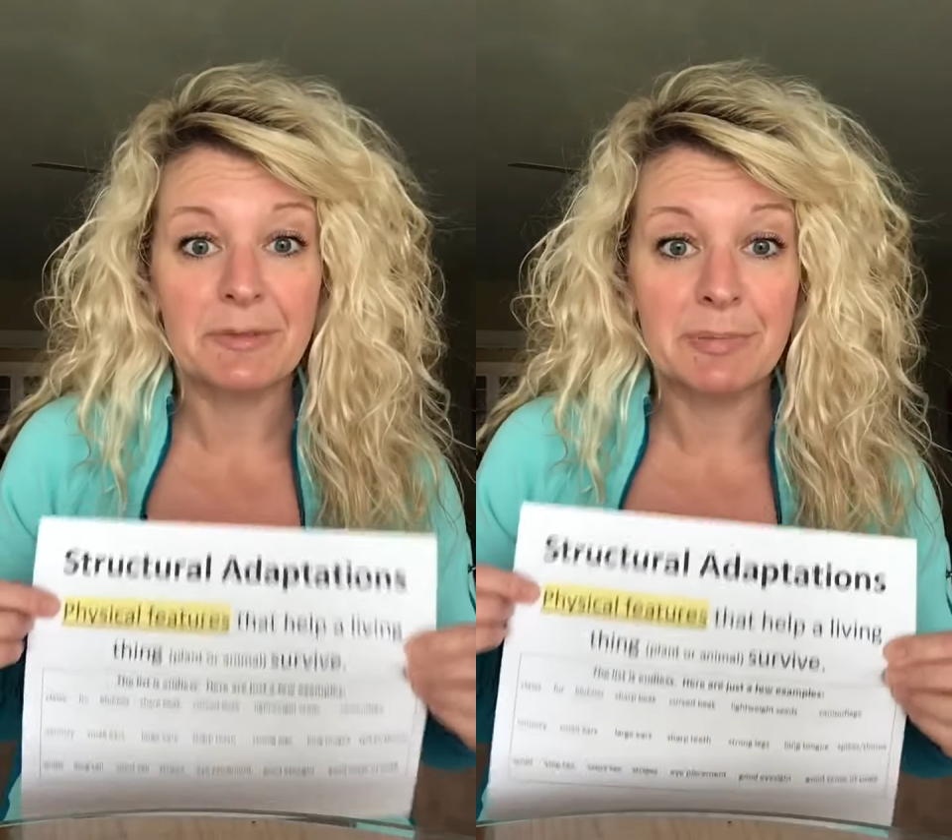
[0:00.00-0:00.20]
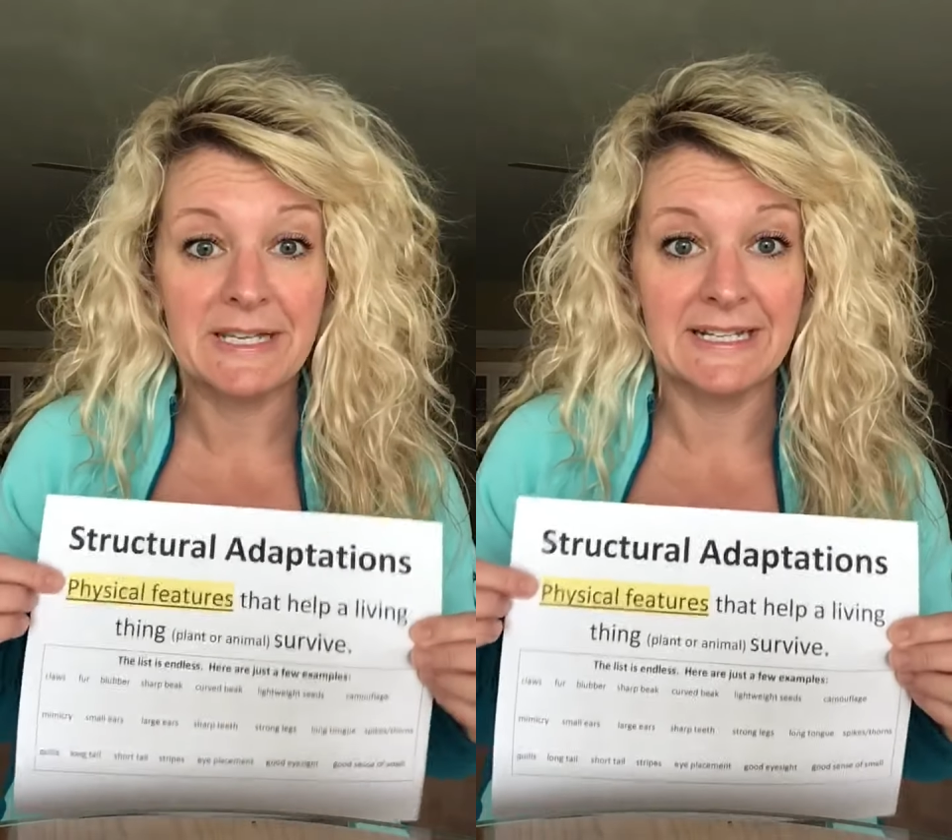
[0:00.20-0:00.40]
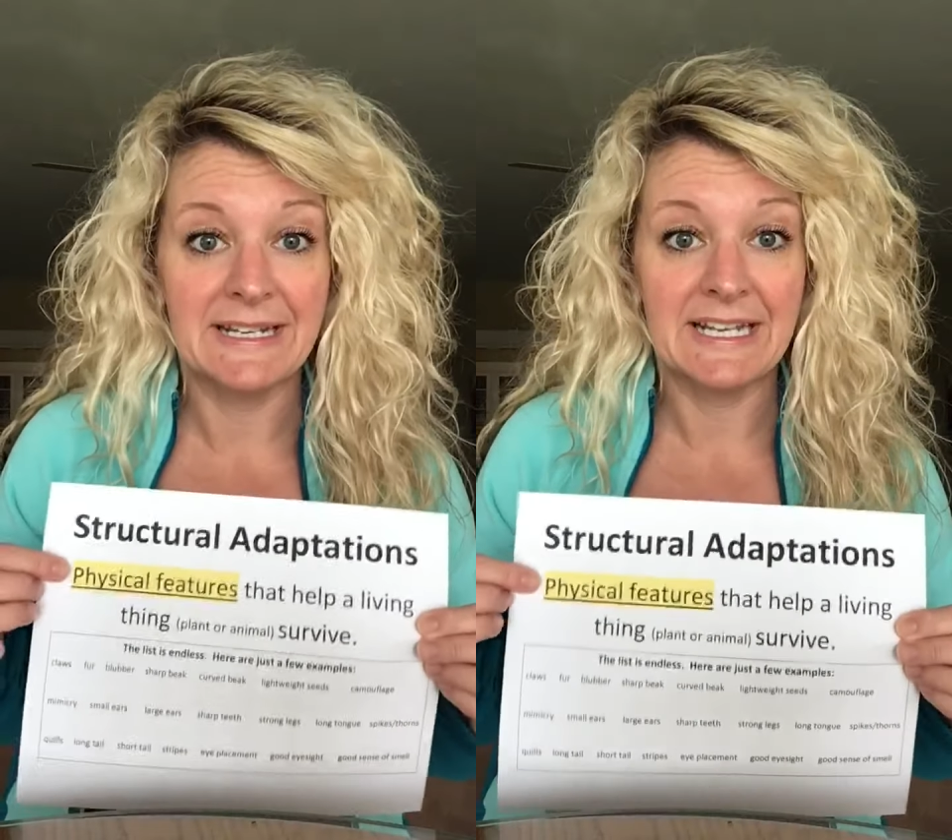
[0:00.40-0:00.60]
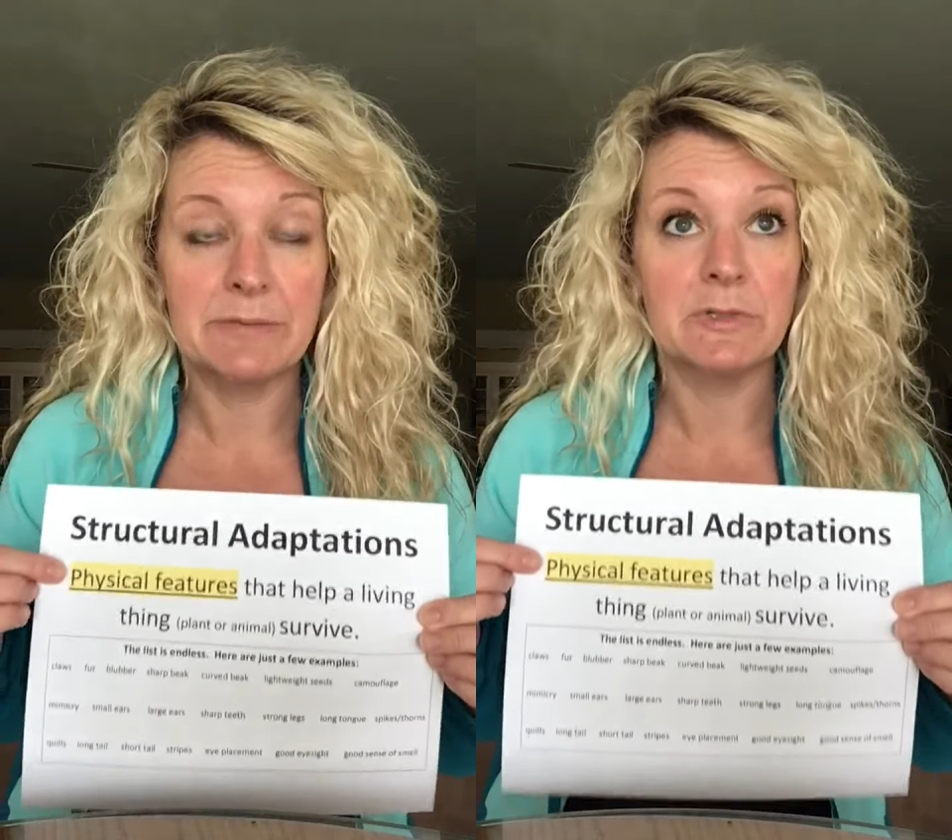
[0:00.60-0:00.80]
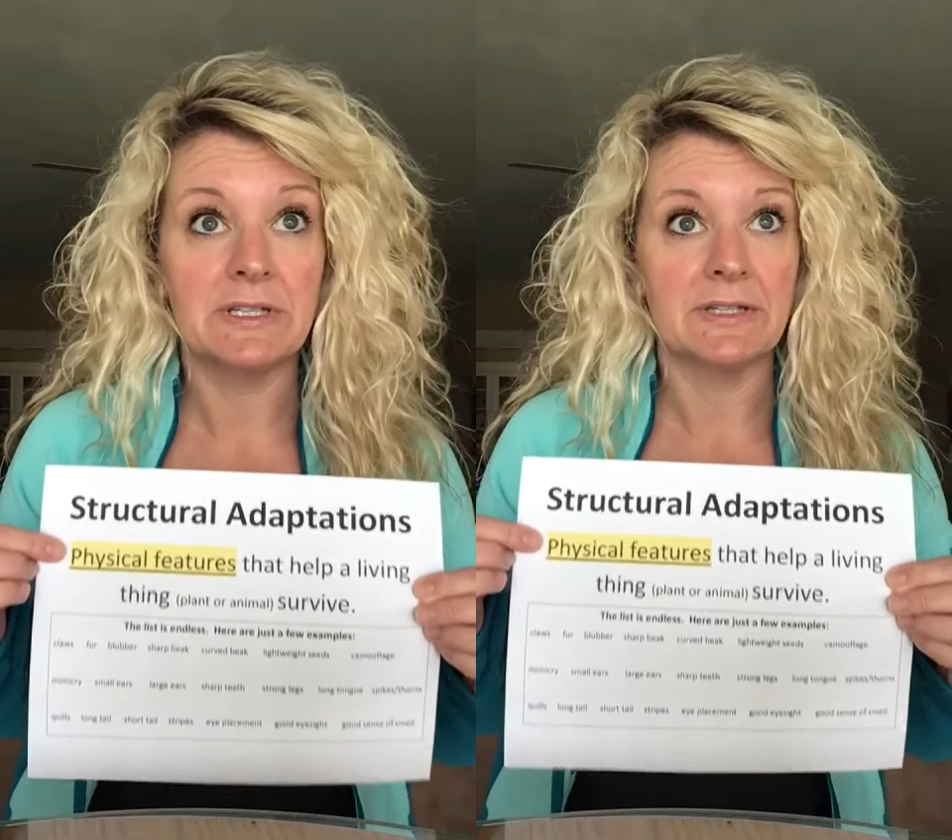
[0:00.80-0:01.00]
plant and
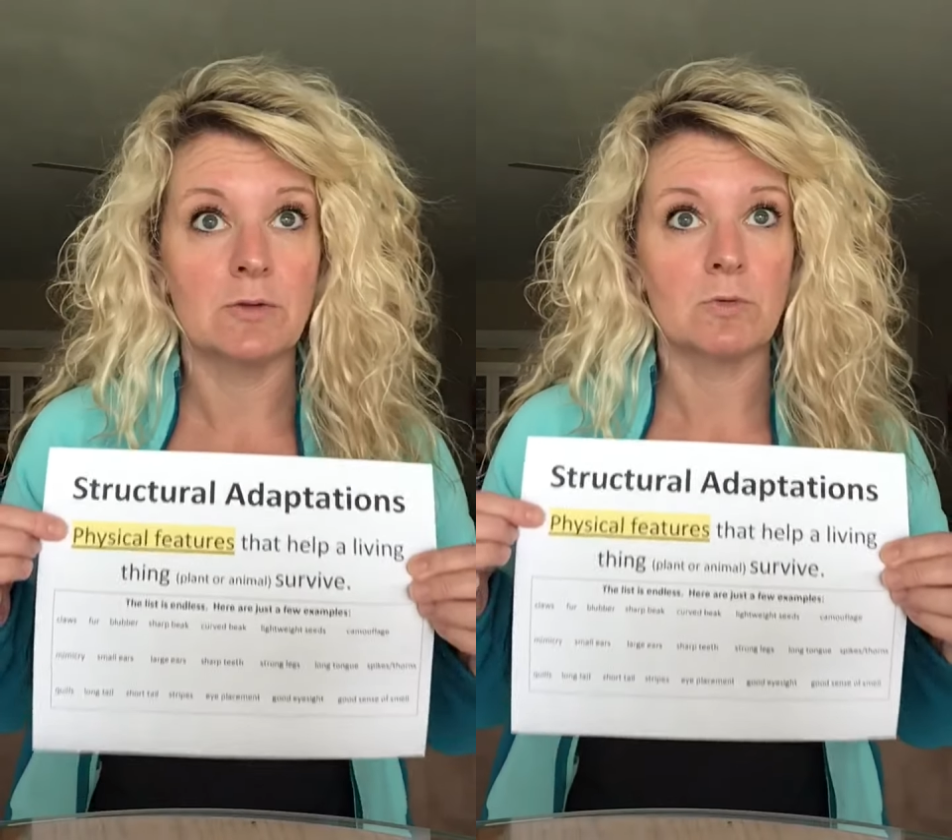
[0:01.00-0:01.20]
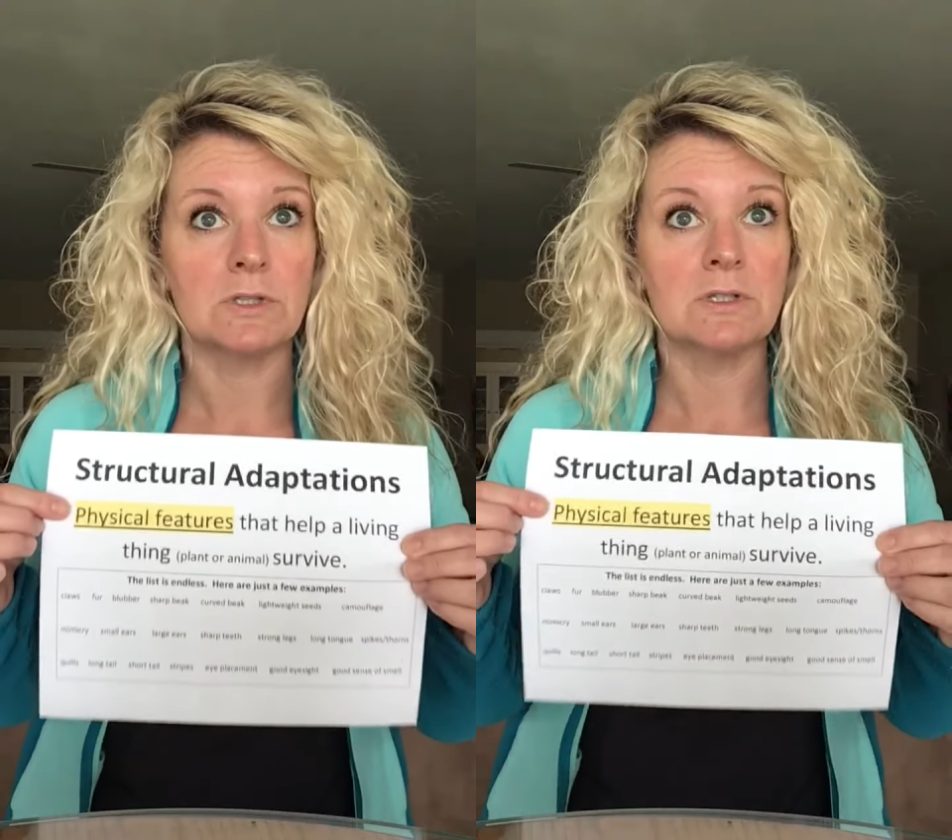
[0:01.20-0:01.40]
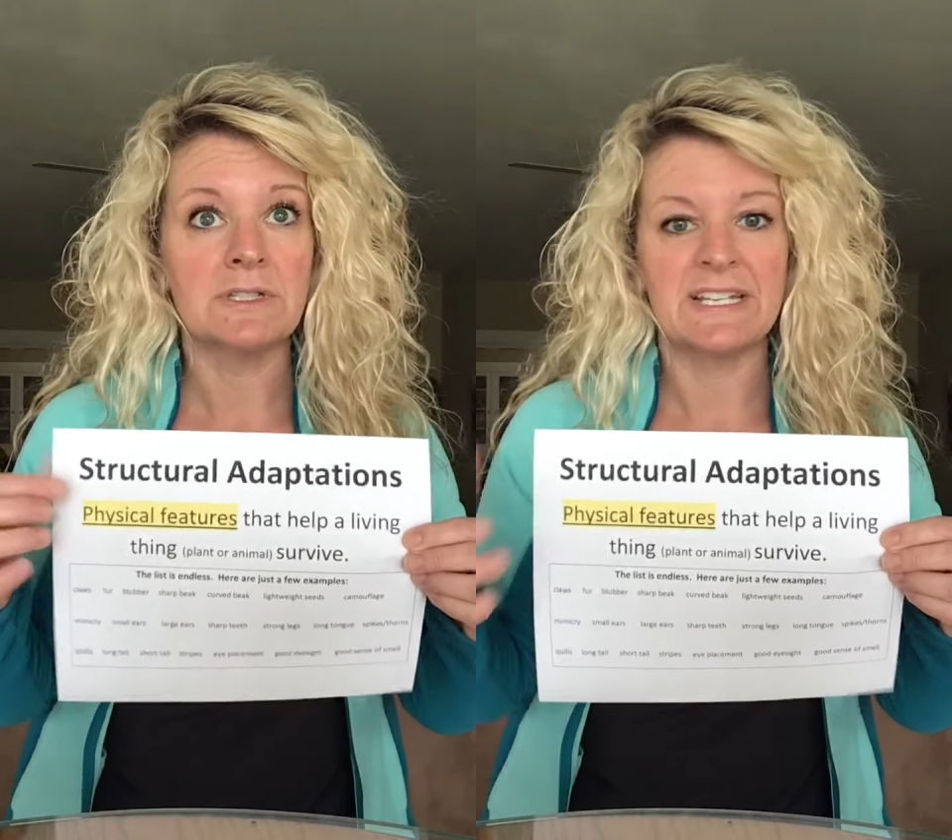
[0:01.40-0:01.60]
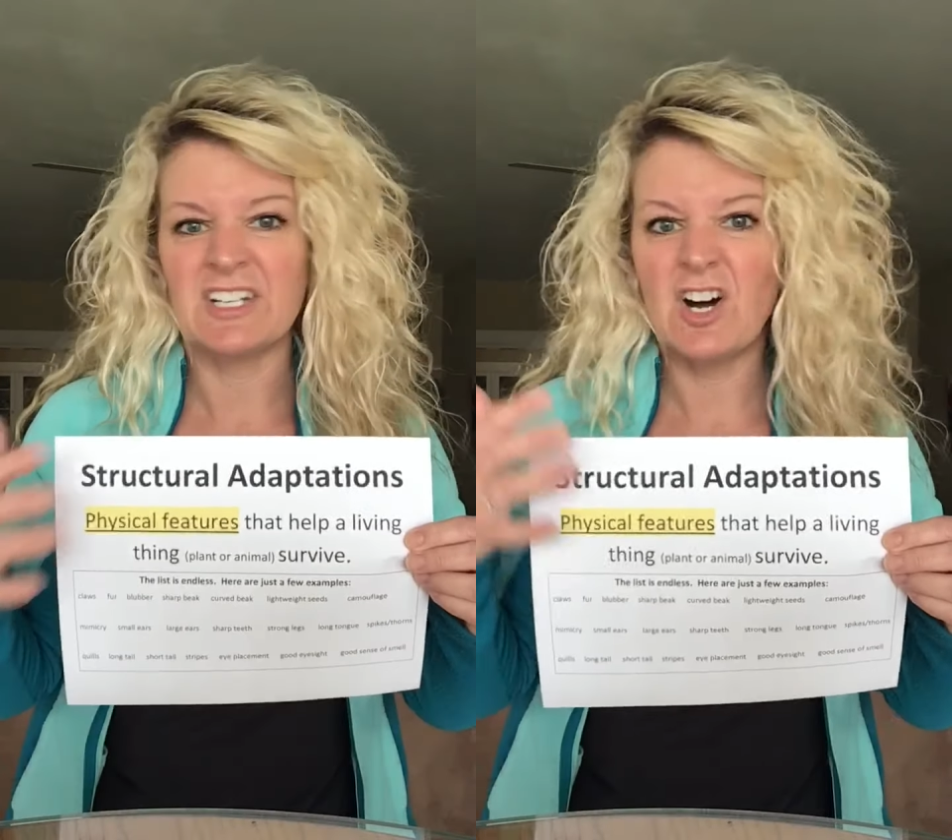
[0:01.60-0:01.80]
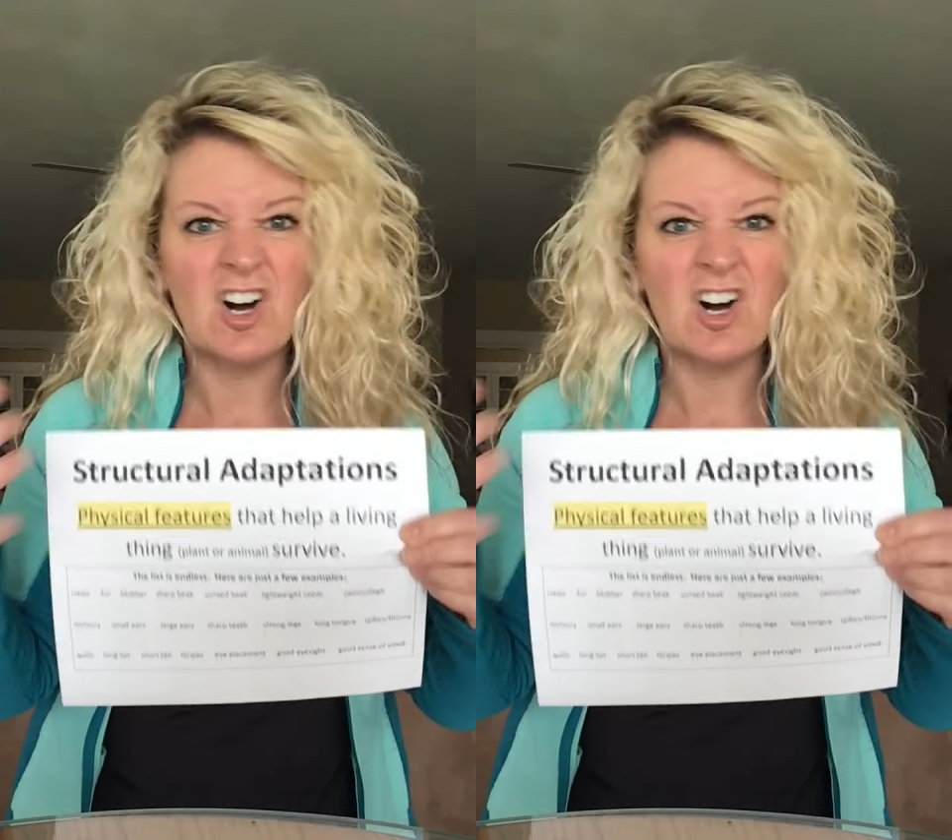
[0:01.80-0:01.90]
animal in the world and